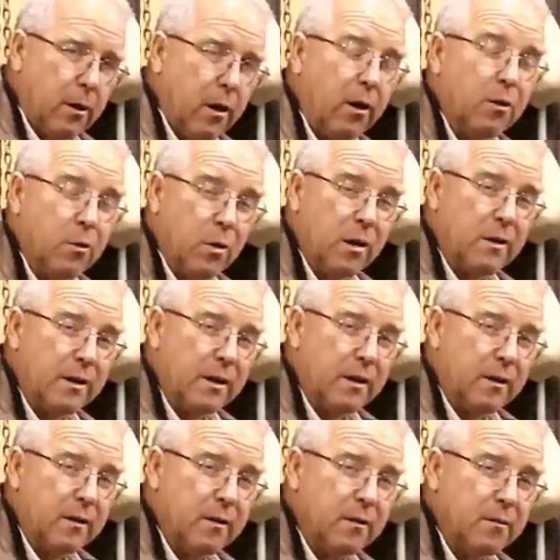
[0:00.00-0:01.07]
Arc
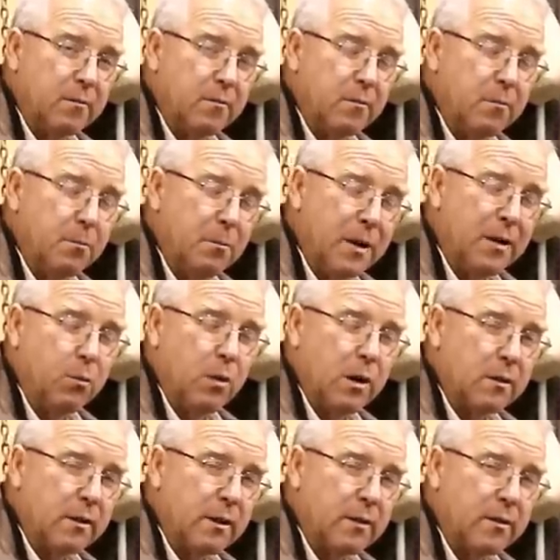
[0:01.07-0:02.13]
welding, MIG
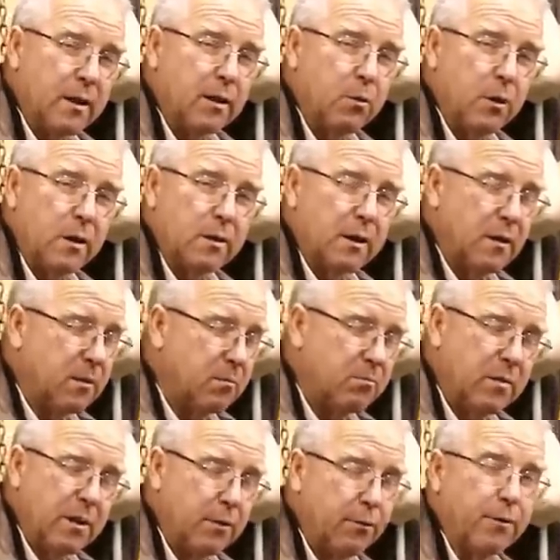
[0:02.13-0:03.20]
welding, TIG welding,
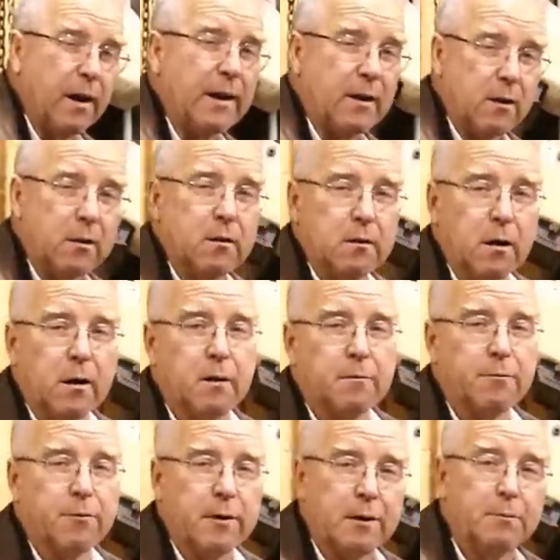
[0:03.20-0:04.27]
it's vital
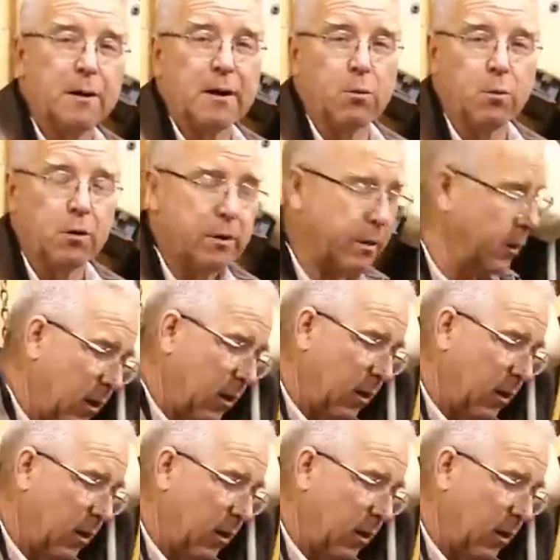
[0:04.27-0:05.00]
in metalwork.